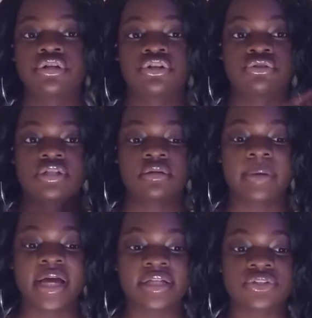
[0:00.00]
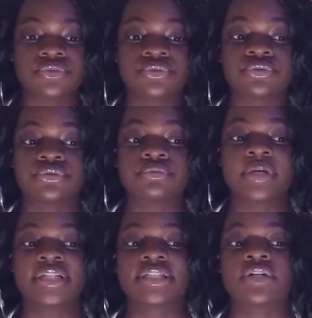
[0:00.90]
go to the bathroom,
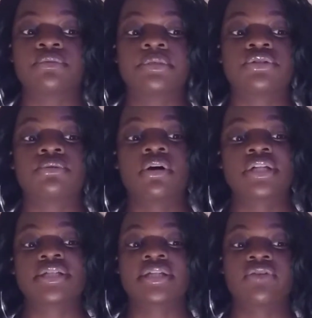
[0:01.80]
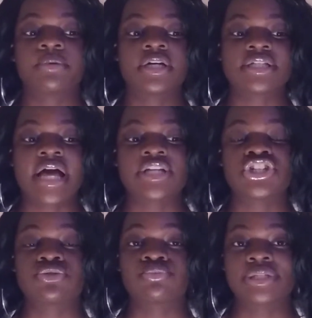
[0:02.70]
had to help me do all this stuff because I
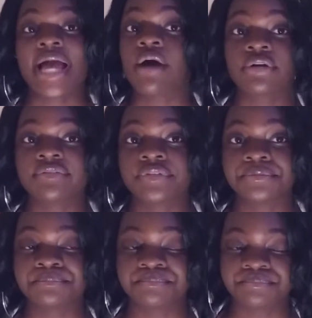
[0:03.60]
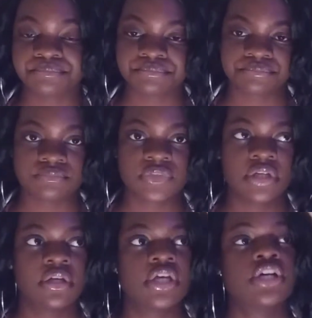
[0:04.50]
just was out of it.
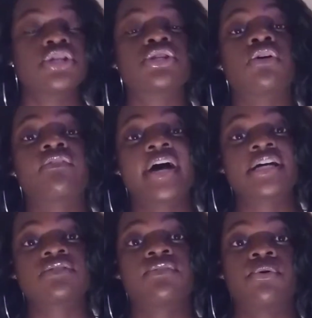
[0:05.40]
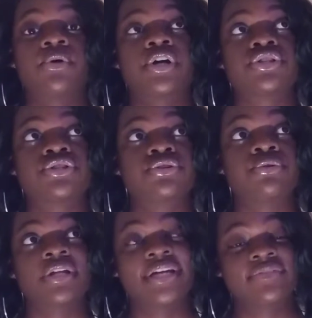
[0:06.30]
So fast forward to
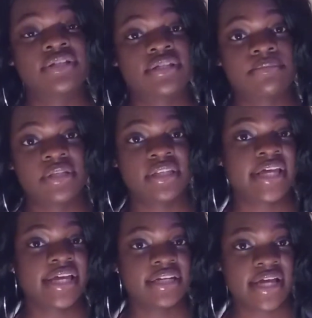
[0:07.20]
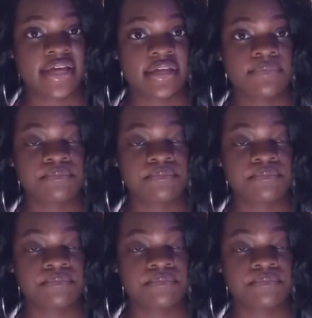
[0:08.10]
11 something that night,